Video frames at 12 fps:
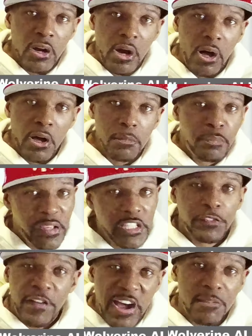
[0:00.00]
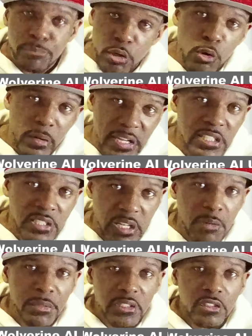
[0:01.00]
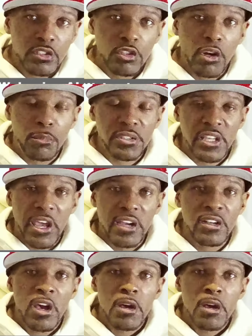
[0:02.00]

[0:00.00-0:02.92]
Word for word: Um, PS5 Pro is coming, you know what I'm saying?